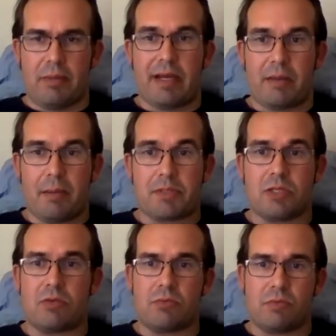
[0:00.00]
It might come up
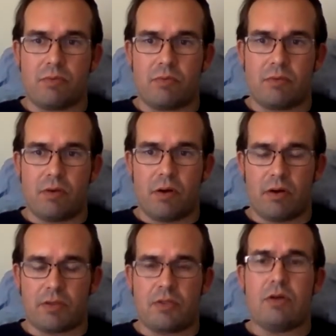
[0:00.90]
to you
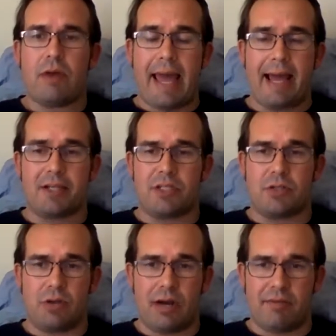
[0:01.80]
on its own as you
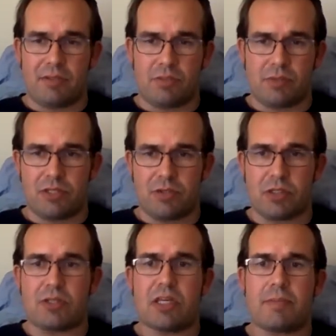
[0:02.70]
do your evidence
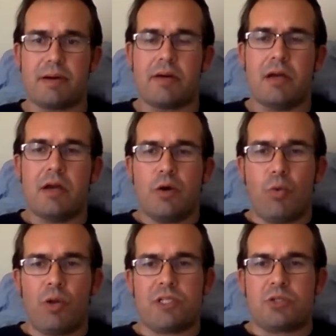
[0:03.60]
research and think about
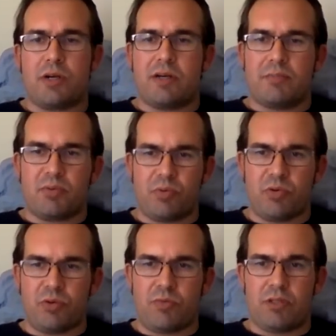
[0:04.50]
what is you're trying to
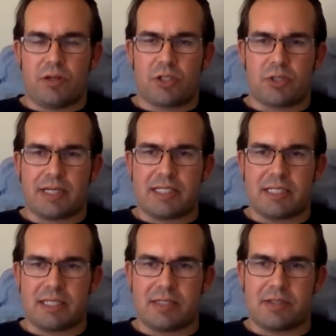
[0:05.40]
prove, what larger
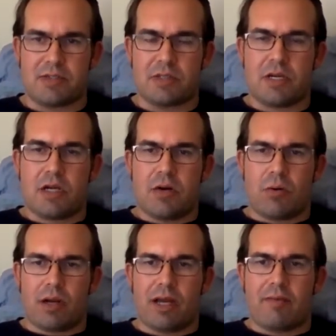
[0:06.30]
ideas
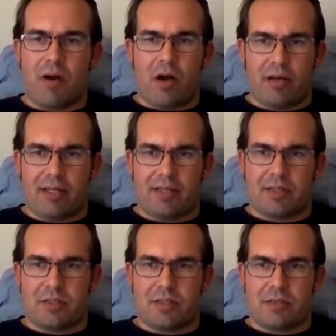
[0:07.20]
or kind of
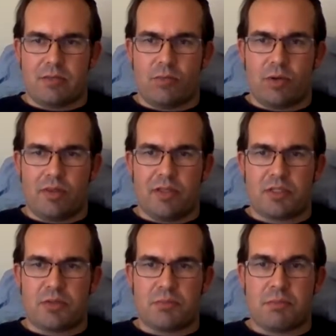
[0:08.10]
audience would
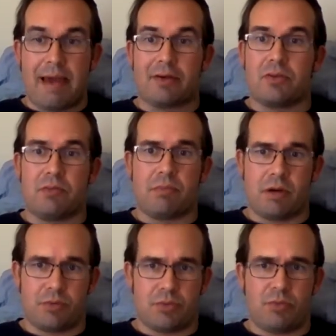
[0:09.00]
this matter to the
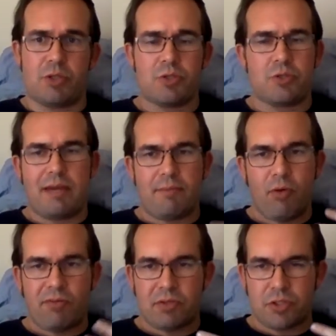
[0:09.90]
most, or which ones will have
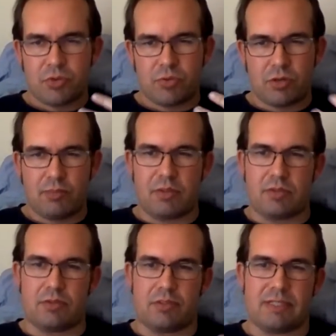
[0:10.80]
more of a
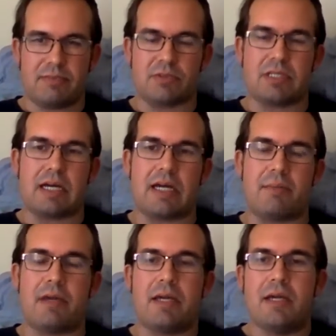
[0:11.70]
trouble or difficult
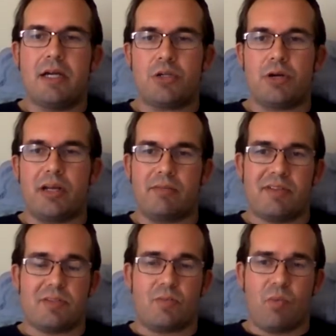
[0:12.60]
time trying to
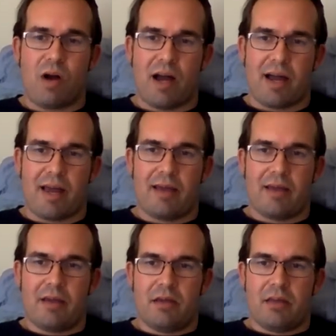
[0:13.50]
convince them why.
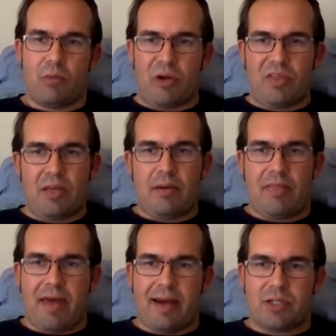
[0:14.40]
The more you think
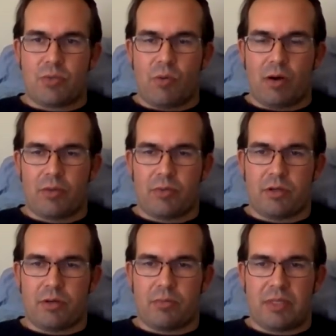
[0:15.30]
about that as you work through
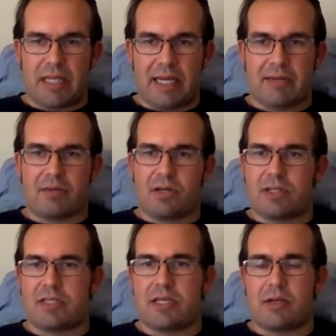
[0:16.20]
your planning of your
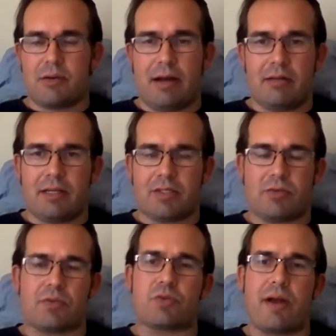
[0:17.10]
essay and your outlines
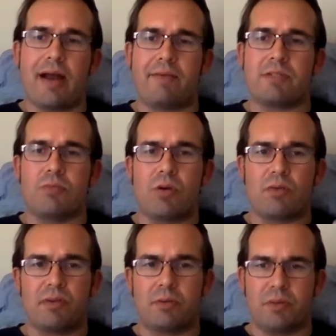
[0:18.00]
or drafts, the more
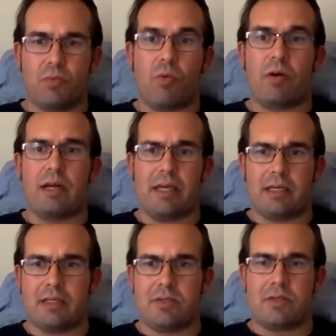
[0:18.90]
you'll figure out what the warrant
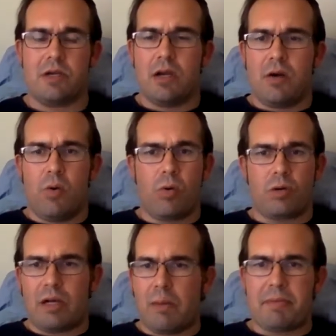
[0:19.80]
is, or
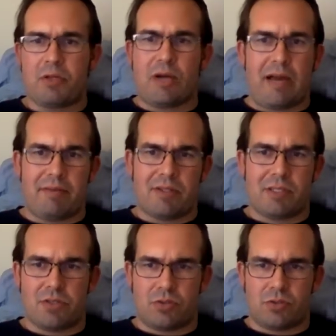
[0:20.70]
it'll come up in your
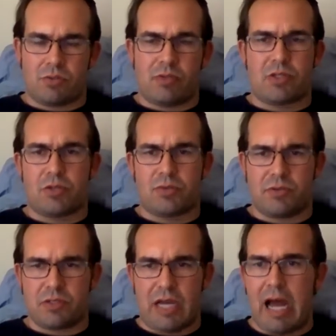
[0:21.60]
evidence as you're doing your research
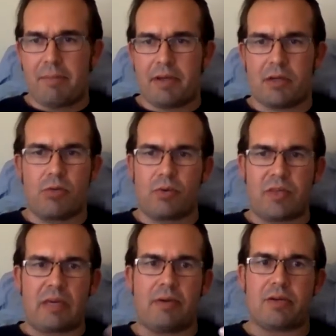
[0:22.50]
for your topic or
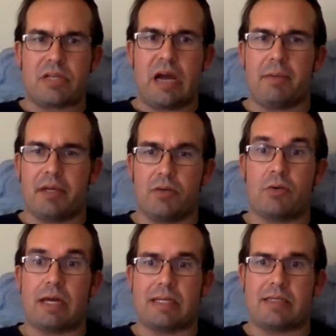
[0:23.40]
thinking about your topic, your
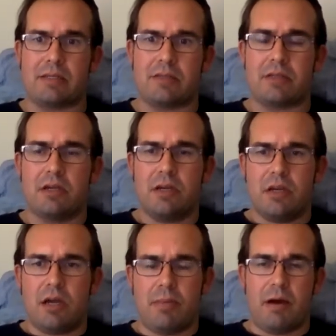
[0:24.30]
own ideas
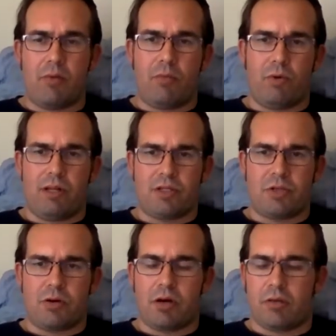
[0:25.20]
about what it
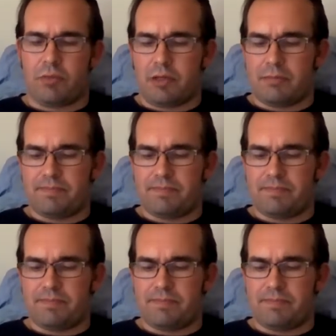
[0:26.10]
is you're arguing.